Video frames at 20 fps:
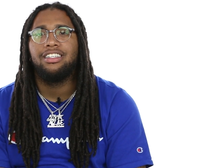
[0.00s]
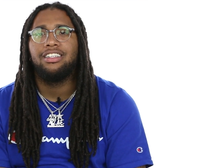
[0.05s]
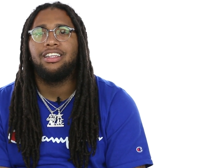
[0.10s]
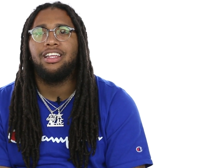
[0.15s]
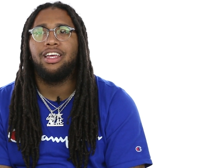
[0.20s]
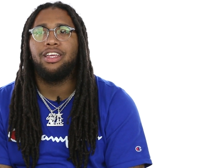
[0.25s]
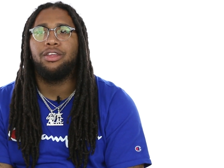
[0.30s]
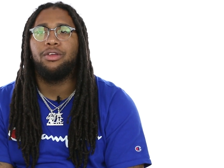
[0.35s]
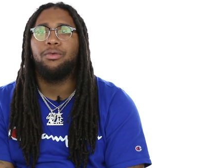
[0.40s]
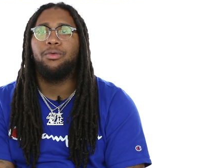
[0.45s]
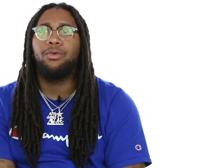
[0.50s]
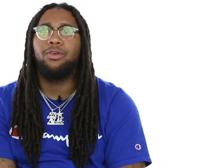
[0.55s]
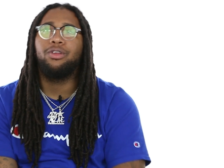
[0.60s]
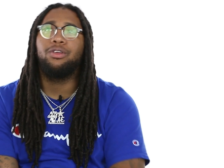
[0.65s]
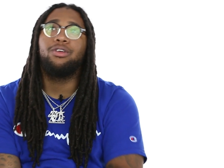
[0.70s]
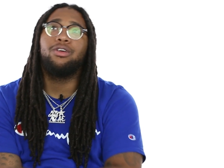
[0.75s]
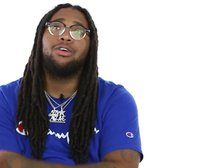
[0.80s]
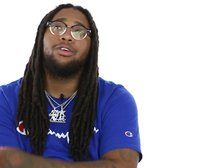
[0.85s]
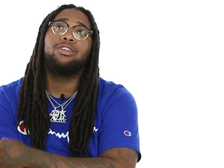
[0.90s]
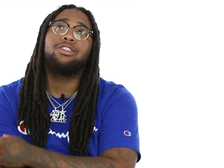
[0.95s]
Like you,
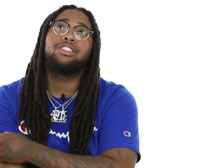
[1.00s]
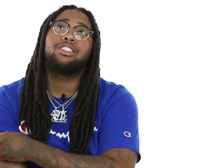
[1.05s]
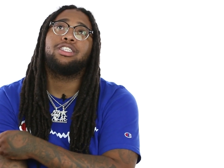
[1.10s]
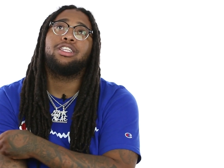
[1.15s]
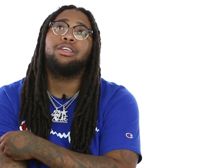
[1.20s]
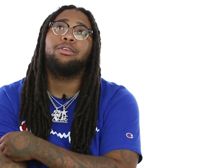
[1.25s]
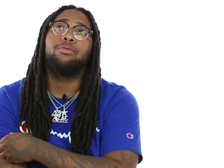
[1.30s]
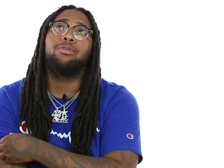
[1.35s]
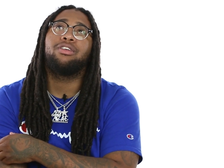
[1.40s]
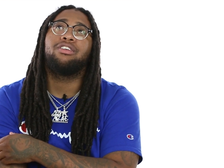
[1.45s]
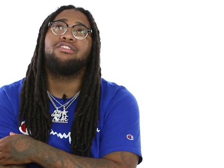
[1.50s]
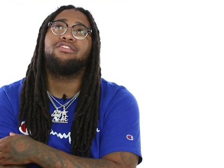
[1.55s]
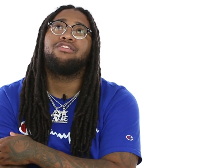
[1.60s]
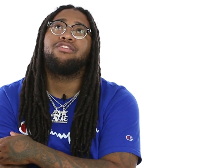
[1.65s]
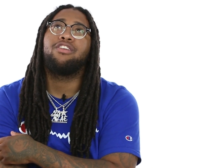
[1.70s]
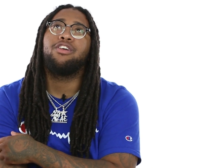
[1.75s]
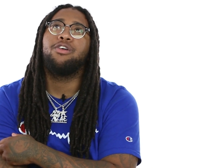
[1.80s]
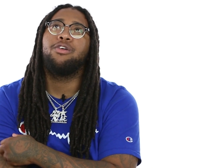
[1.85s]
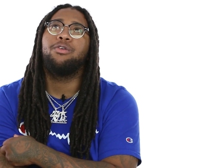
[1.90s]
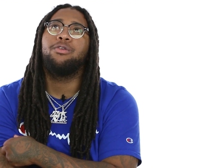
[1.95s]
you go to sleep with a
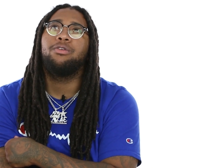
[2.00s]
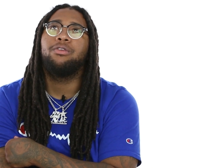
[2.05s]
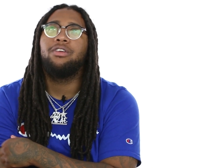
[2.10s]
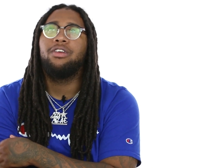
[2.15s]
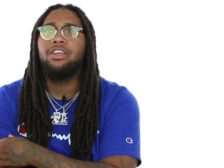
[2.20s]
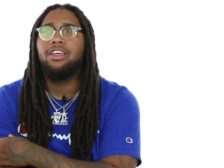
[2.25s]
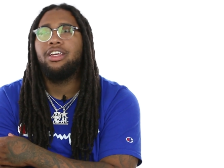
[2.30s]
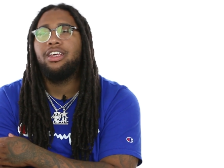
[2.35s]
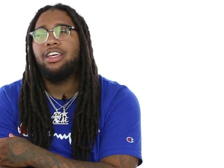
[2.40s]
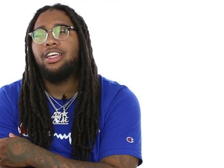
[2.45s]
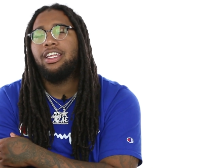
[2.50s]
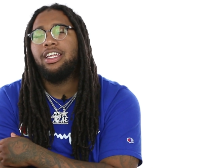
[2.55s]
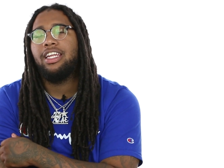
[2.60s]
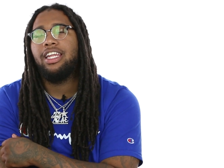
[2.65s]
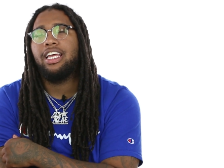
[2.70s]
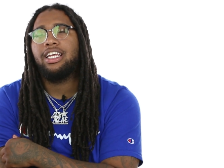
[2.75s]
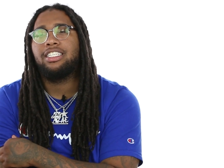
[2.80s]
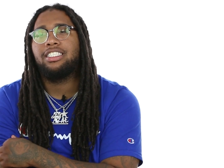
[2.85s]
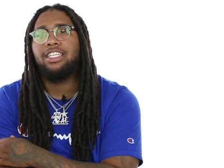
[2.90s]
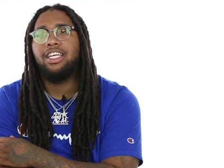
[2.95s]
fro,
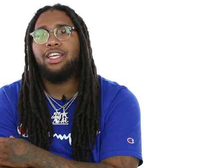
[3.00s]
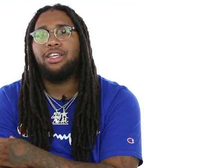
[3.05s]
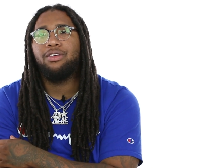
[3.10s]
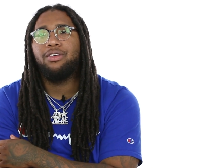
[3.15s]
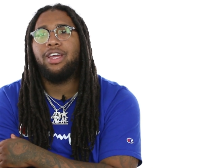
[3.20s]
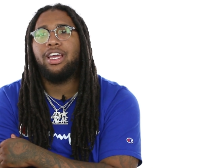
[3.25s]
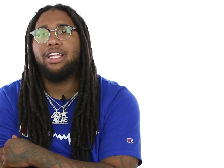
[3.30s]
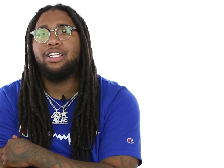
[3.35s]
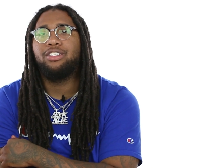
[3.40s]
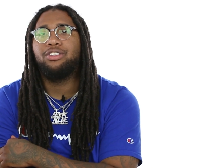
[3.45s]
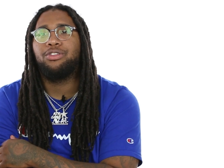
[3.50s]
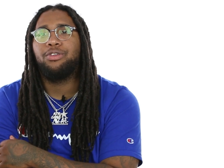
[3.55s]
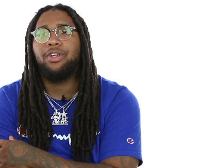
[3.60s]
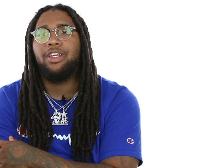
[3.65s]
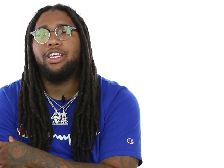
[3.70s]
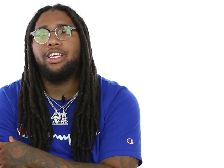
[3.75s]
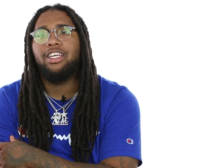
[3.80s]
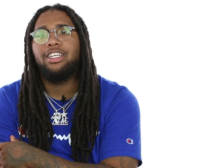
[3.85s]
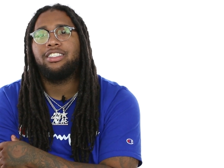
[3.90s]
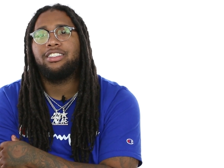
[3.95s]
next day you got
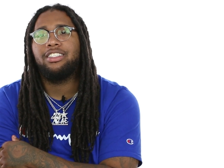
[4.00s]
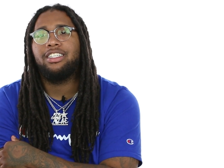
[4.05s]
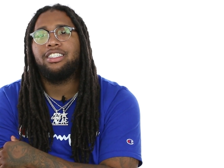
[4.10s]
dreads.